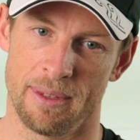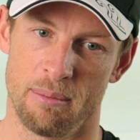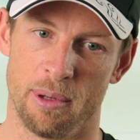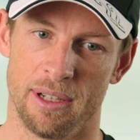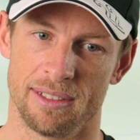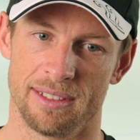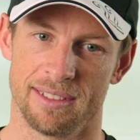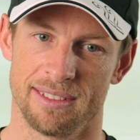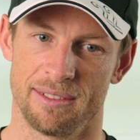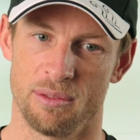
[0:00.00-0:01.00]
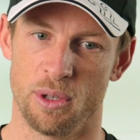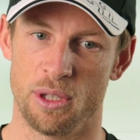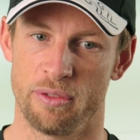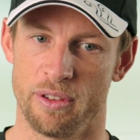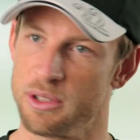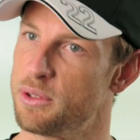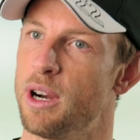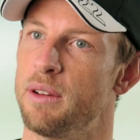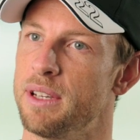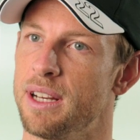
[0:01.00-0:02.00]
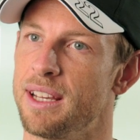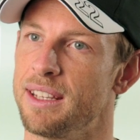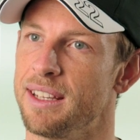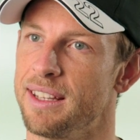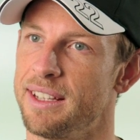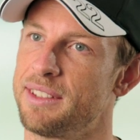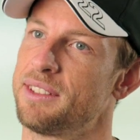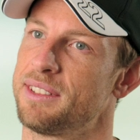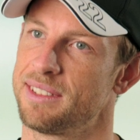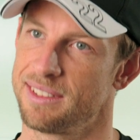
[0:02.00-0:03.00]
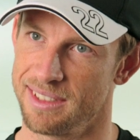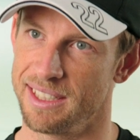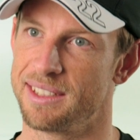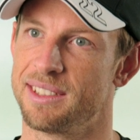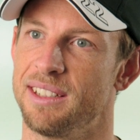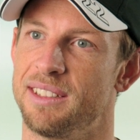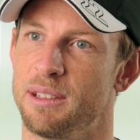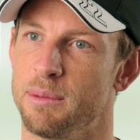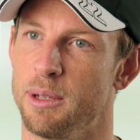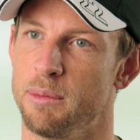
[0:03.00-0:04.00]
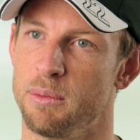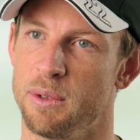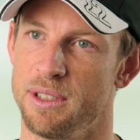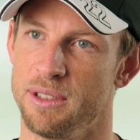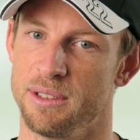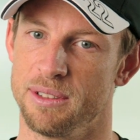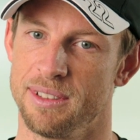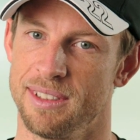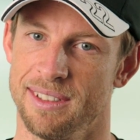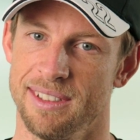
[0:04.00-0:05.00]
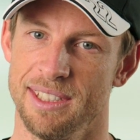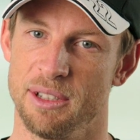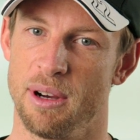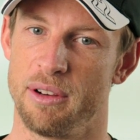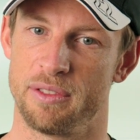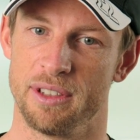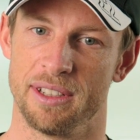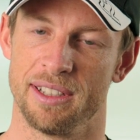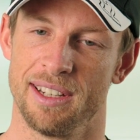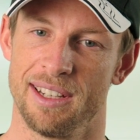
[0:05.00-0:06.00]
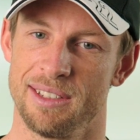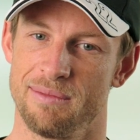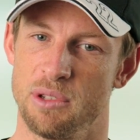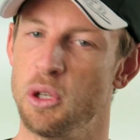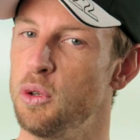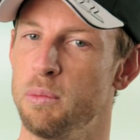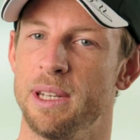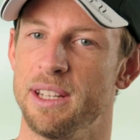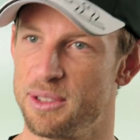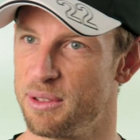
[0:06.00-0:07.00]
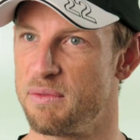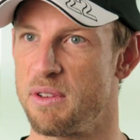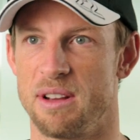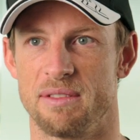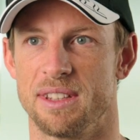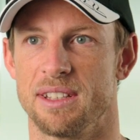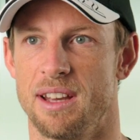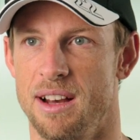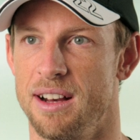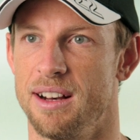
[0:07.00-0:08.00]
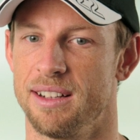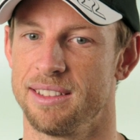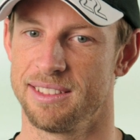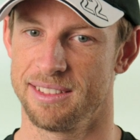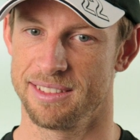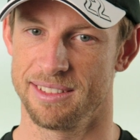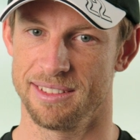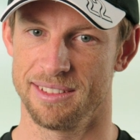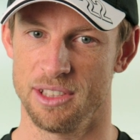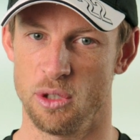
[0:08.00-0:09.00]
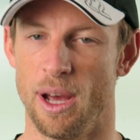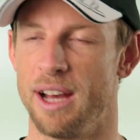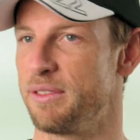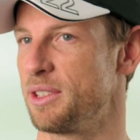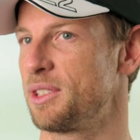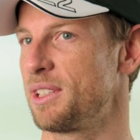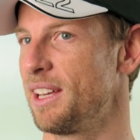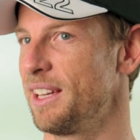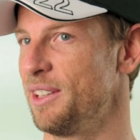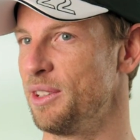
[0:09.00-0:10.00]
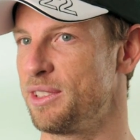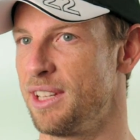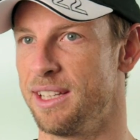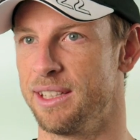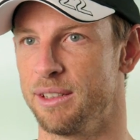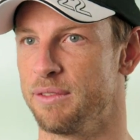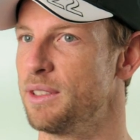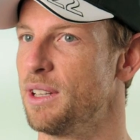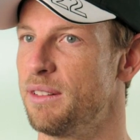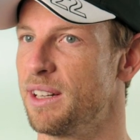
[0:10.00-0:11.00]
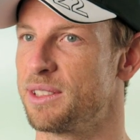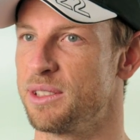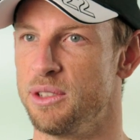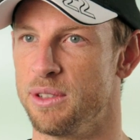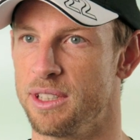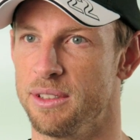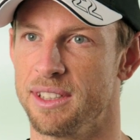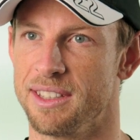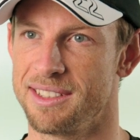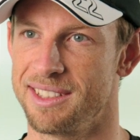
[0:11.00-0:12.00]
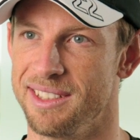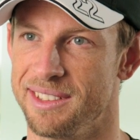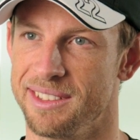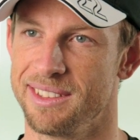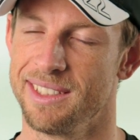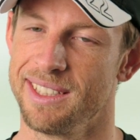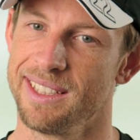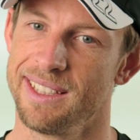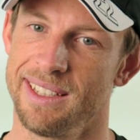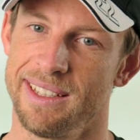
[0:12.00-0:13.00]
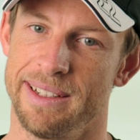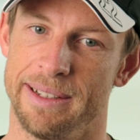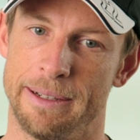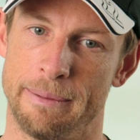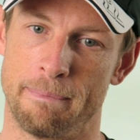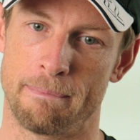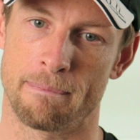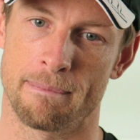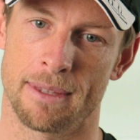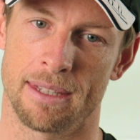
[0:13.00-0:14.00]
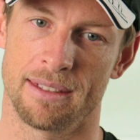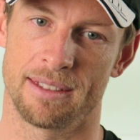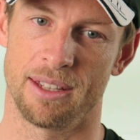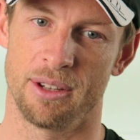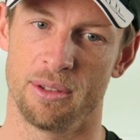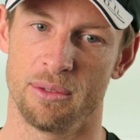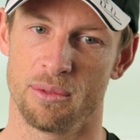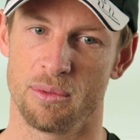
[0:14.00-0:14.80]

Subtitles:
But when you first drive it in anger, that's the exciting moment when after 2 minutes of driving the car, you have a slight understanding of the direction you are going that season. So